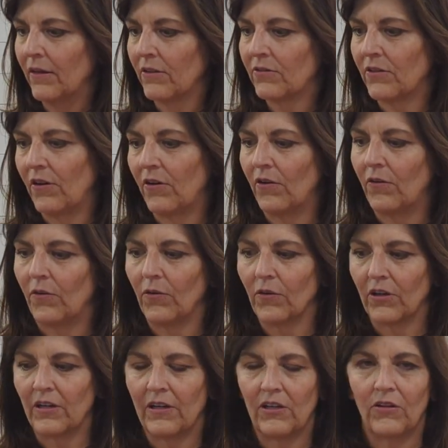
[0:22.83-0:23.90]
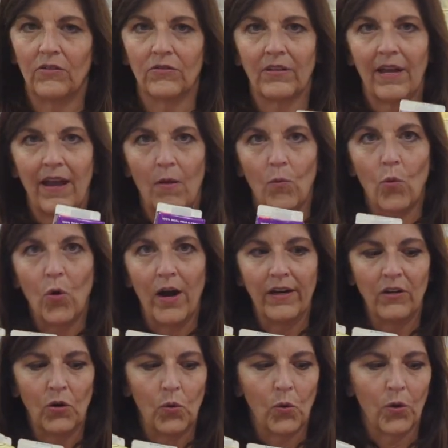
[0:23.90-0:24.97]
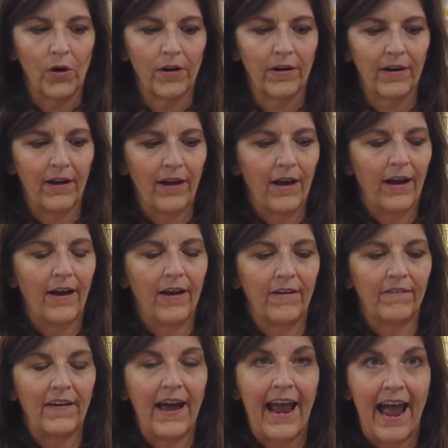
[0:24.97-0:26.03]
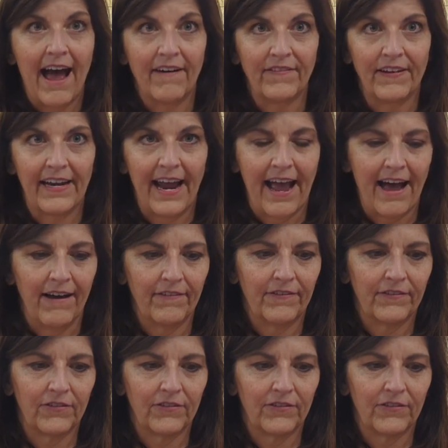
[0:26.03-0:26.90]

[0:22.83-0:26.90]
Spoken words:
So we're going to use 1 quart of a half and half.